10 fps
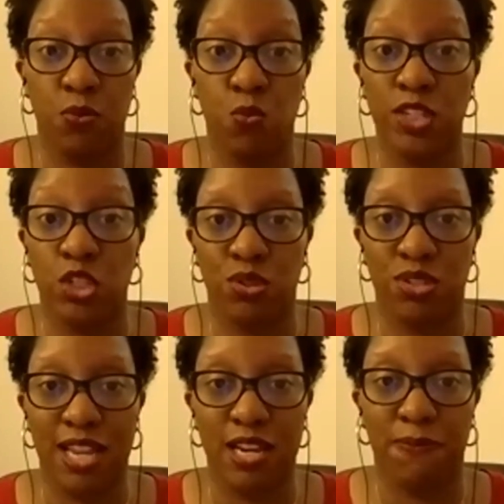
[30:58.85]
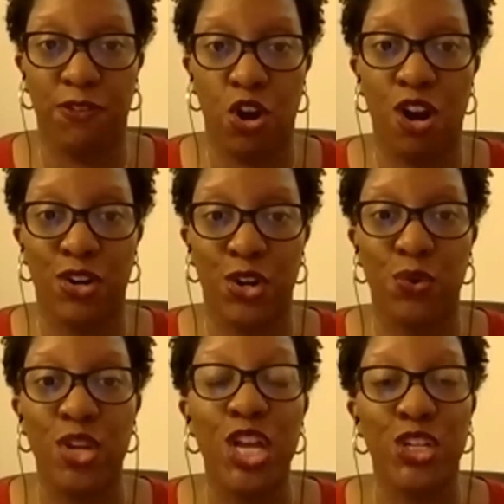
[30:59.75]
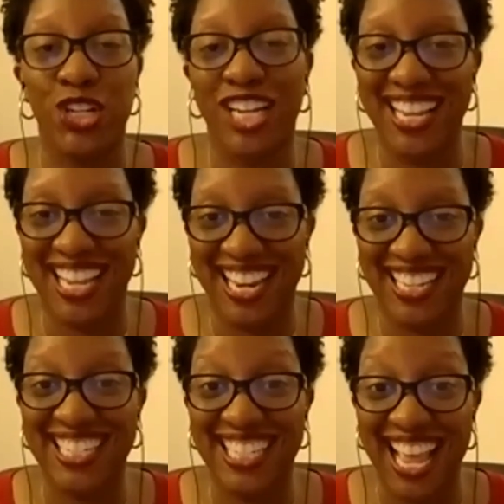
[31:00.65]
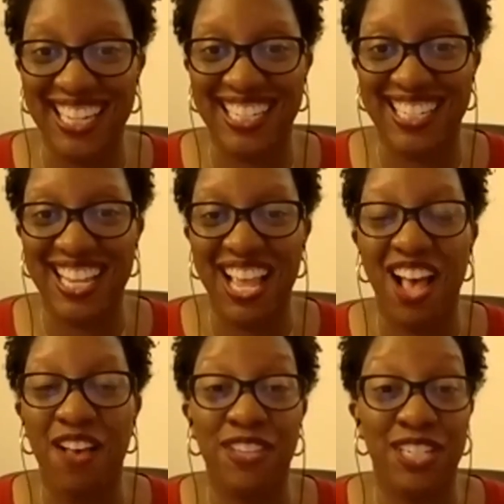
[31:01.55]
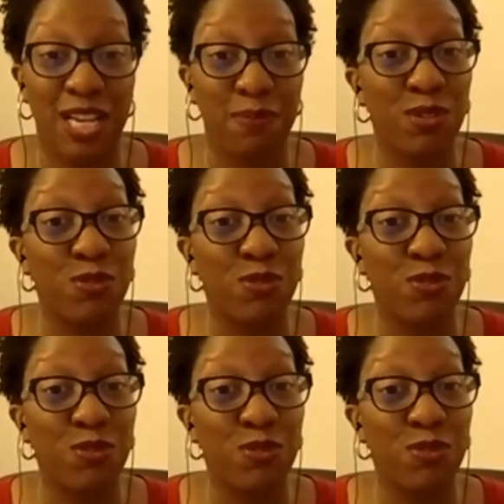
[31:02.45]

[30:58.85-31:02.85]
once you sign up for Haro, you're going to get a sense of the types of